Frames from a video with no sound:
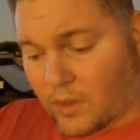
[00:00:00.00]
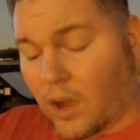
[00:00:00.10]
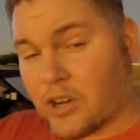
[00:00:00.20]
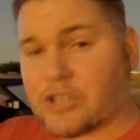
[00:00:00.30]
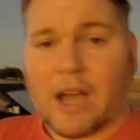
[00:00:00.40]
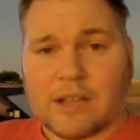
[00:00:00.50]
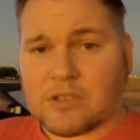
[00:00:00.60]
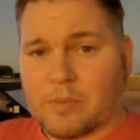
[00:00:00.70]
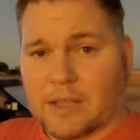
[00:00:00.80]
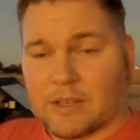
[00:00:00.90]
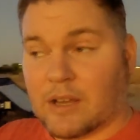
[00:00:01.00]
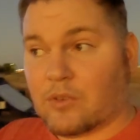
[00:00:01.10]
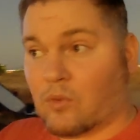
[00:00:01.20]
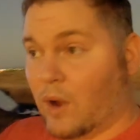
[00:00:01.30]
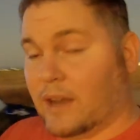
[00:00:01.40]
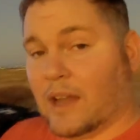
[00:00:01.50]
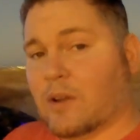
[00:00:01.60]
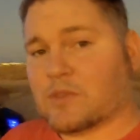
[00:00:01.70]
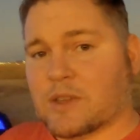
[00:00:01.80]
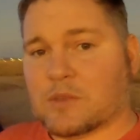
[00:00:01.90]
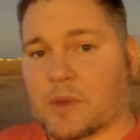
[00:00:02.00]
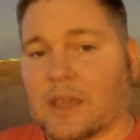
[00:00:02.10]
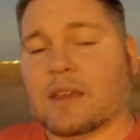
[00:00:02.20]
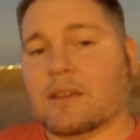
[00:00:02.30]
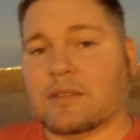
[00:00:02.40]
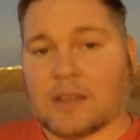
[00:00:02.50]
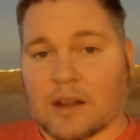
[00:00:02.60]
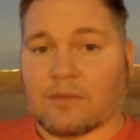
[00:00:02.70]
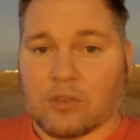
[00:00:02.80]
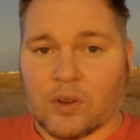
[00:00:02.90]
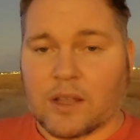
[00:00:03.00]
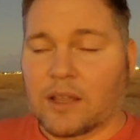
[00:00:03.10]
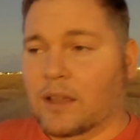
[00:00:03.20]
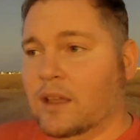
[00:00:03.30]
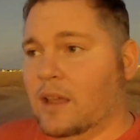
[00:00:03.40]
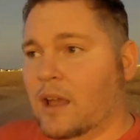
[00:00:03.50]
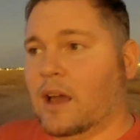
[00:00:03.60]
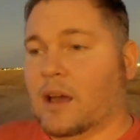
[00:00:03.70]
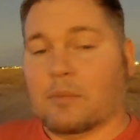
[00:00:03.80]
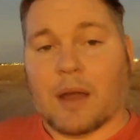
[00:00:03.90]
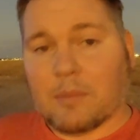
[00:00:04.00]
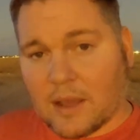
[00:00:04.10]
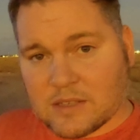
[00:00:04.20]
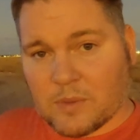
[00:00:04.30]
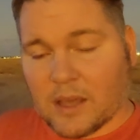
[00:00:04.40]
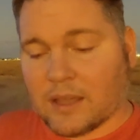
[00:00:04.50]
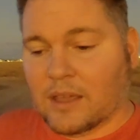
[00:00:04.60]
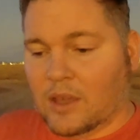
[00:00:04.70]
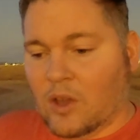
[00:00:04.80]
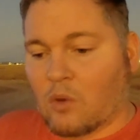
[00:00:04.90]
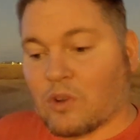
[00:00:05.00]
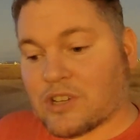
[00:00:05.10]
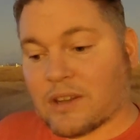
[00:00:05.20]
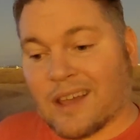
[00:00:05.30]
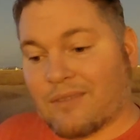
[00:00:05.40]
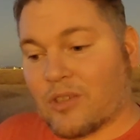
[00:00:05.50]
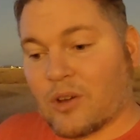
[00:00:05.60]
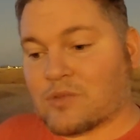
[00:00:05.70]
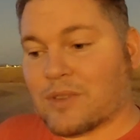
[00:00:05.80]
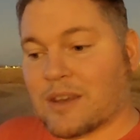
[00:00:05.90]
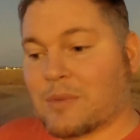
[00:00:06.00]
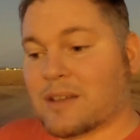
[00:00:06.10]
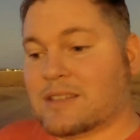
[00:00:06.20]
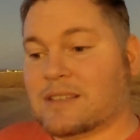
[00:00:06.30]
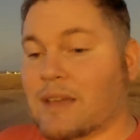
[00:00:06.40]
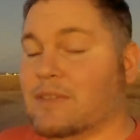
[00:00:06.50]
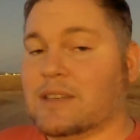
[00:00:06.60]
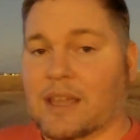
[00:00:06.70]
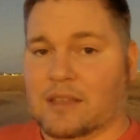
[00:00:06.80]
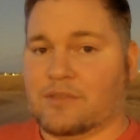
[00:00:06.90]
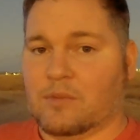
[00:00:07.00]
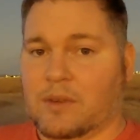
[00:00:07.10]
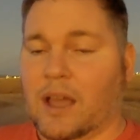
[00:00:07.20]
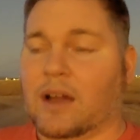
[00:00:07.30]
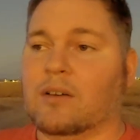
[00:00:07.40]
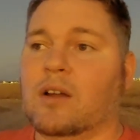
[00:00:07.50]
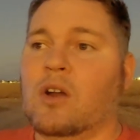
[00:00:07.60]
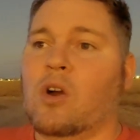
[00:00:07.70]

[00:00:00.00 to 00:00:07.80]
Our shocks are being done right now as we speak down in Florida by Bonsbach. We should have those within about 7 days from now.